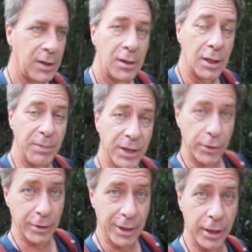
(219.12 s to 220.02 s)
A bit
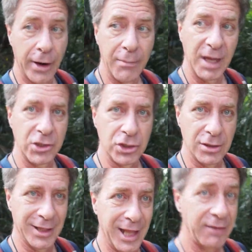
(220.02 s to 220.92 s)
earlier I mentioned
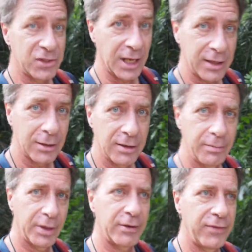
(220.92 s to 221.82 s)
the life cycle of
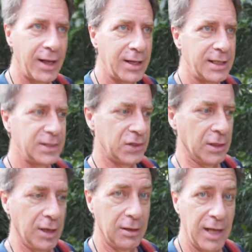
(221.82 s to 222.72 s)
butterflies
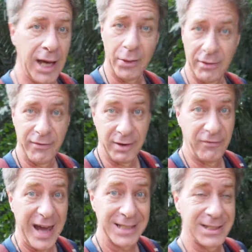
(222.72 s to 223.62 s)
and how it
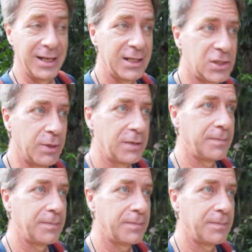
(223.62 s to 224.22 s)
fascinates me.